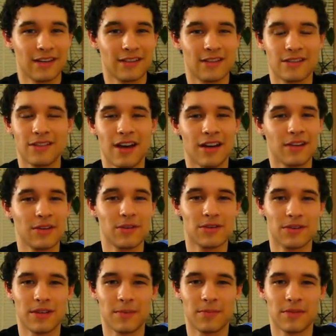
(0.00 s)
does not
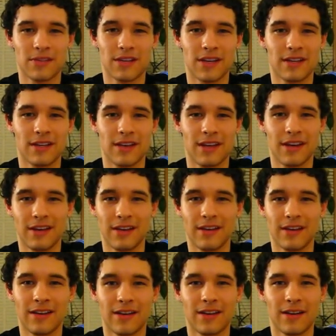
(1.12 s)
usually present any
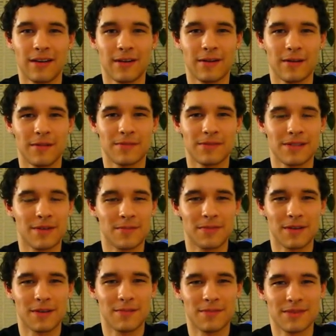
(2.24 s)

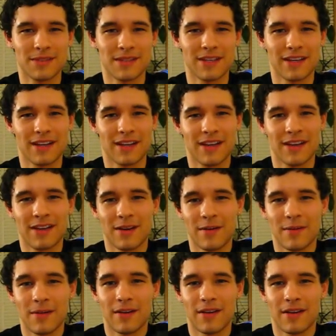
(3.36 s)
symptoms,
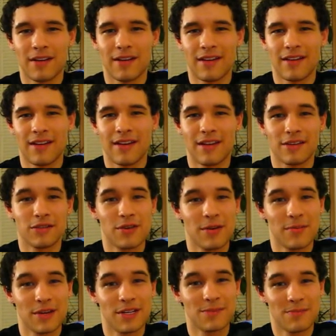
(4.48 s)
and
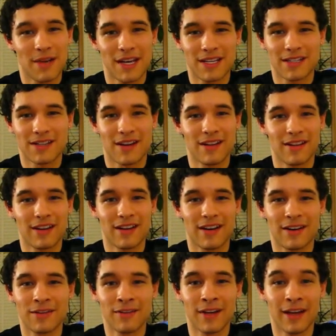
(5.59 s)
treatment is based on the
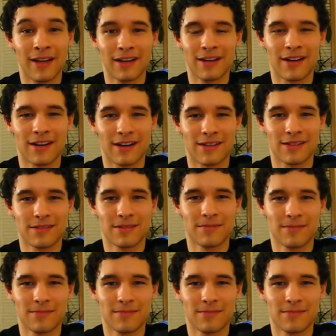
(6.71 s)
underlying cause.